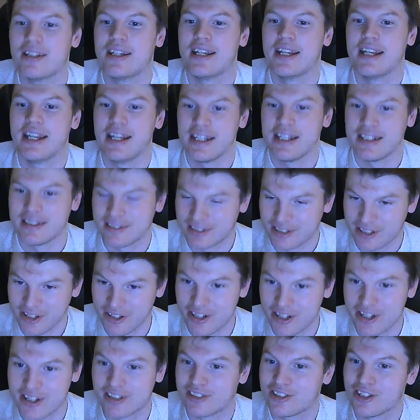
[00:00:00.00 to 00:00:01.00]
It's going
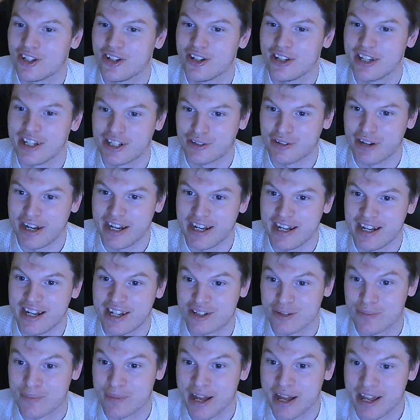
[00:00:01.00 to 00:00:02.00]
to certainly create a
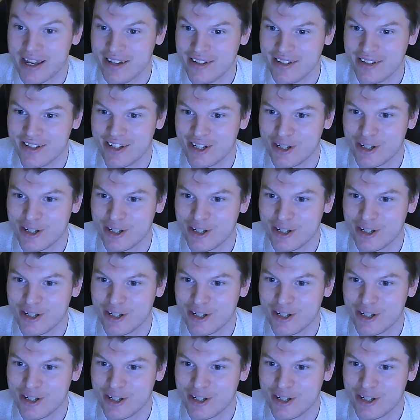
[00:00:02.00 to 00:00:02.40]
demand,